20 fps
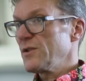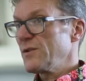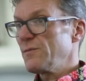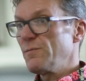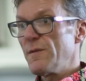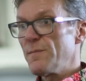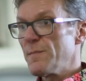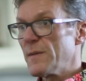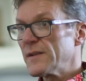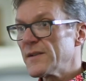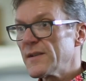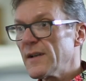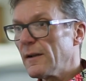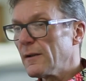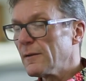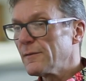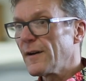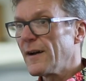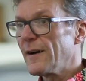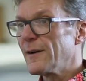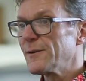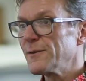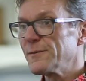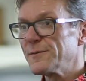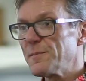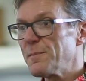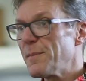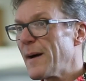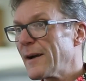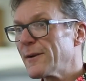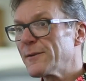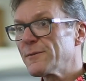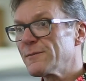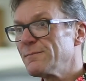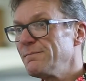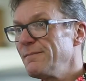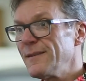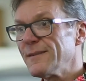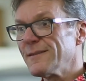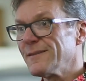just with myself, out of the back,
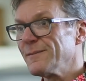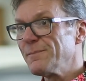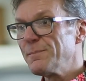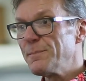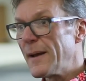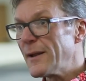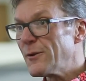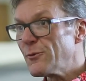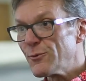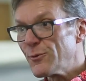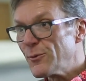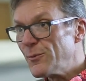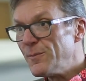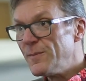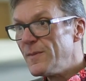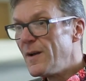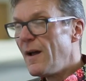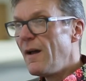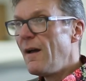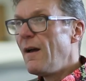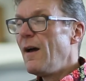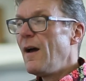you know, bedroom,